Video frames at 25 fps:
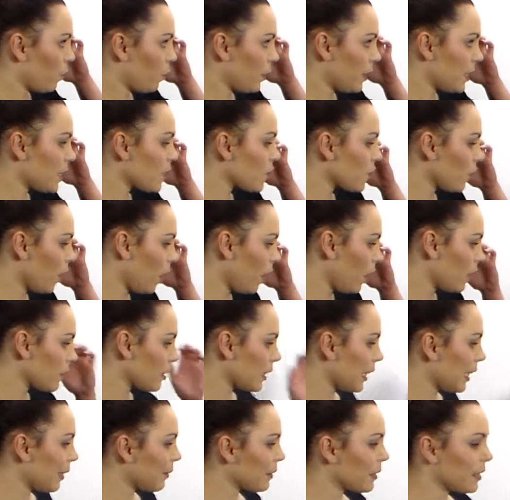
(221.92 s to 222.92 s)
We
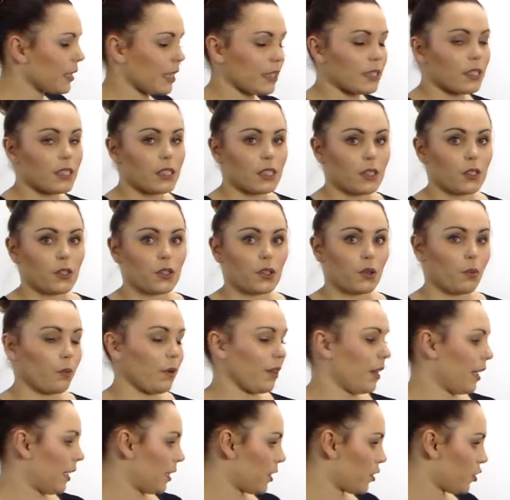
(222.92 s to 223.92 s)
start our sentence
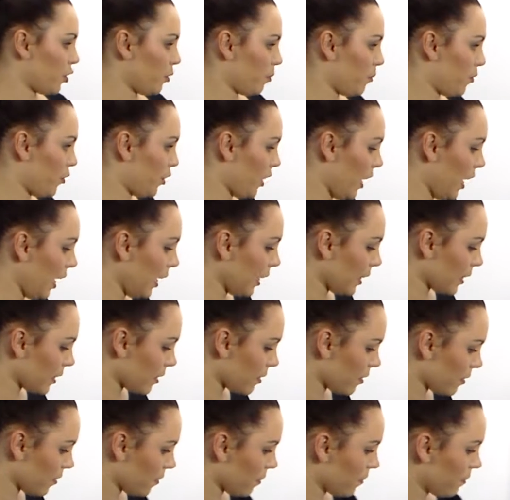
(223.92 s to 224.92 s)
with our
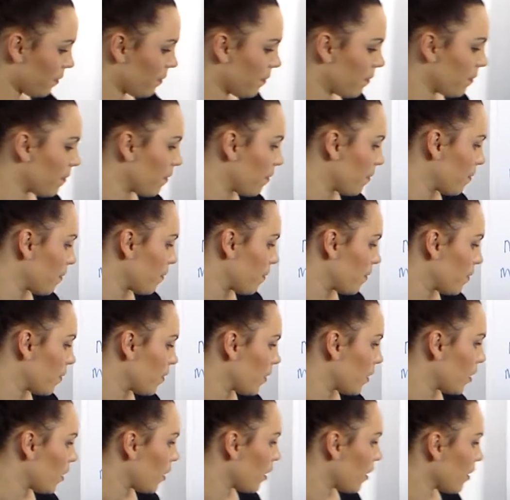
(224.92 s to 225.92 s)
subject,
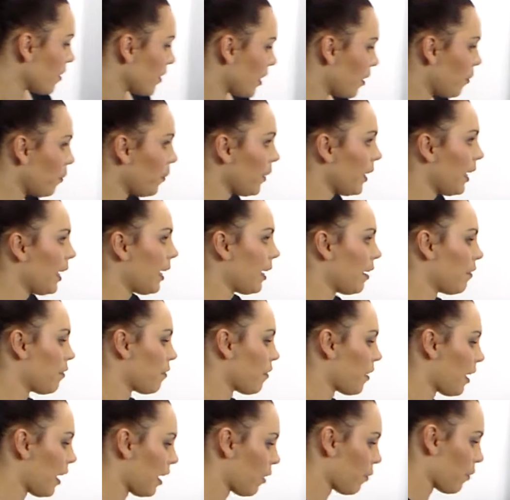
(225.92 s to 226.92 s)
then we
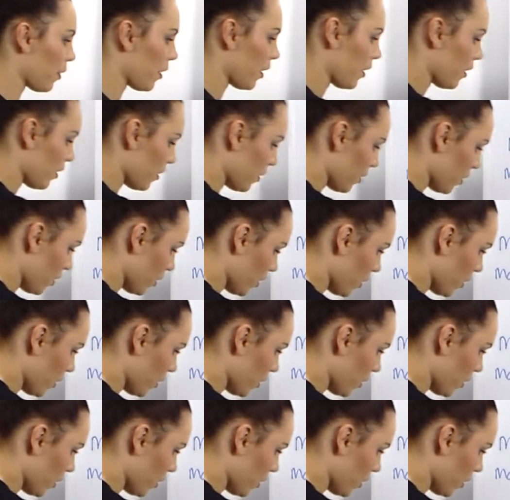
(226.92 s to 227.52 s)
have our